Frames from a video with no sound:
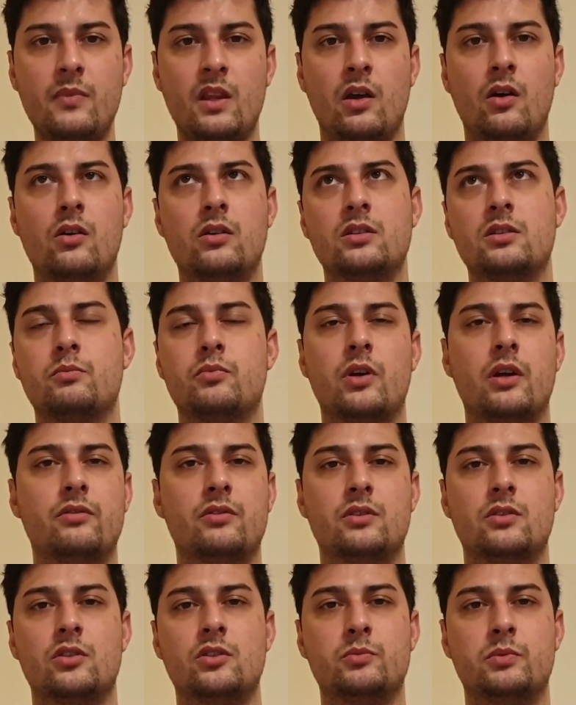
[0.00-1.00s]
only
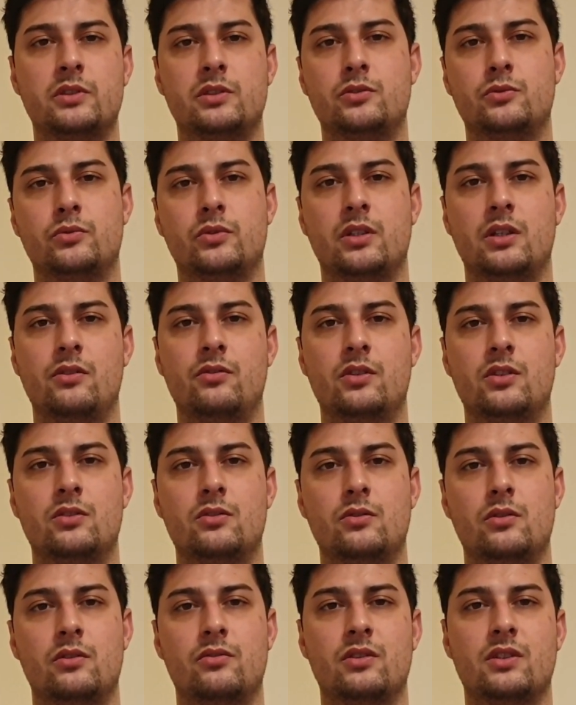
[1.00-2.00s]
private hospitals will give it to
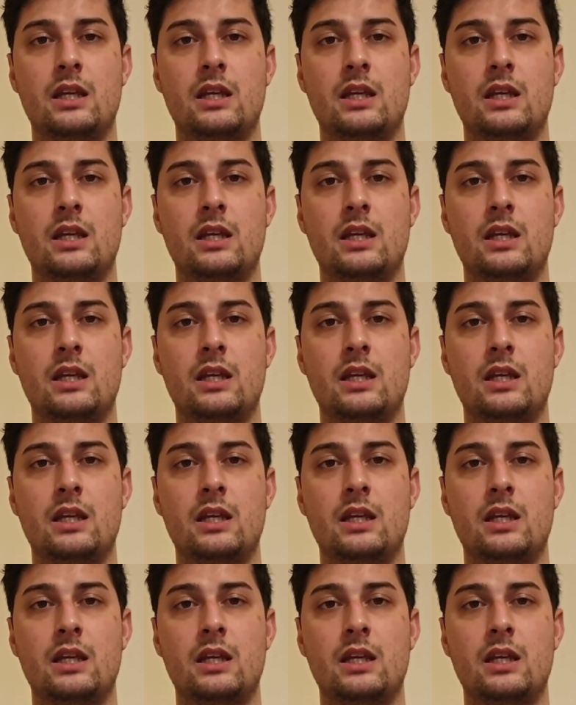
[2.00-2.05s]
you,